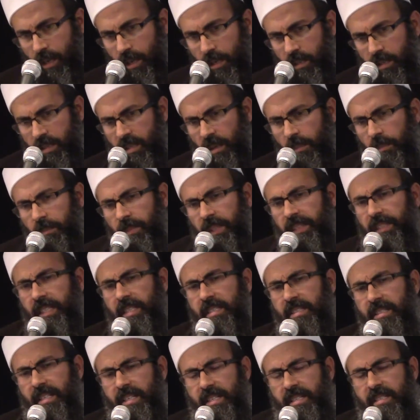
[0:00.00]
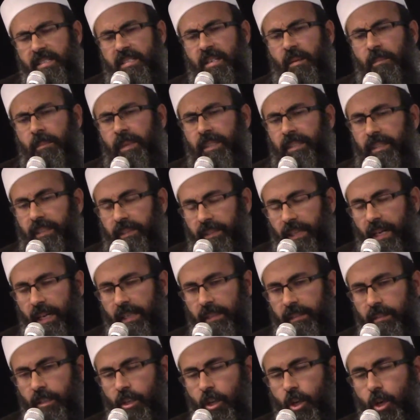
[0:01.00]
somebody this, somebody
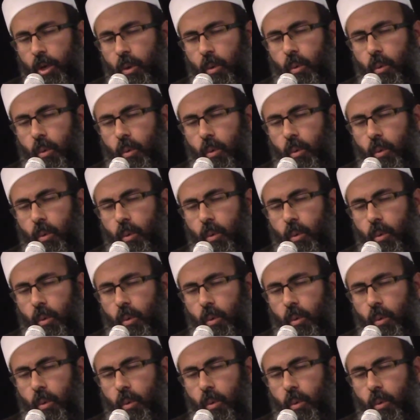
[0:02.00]
that.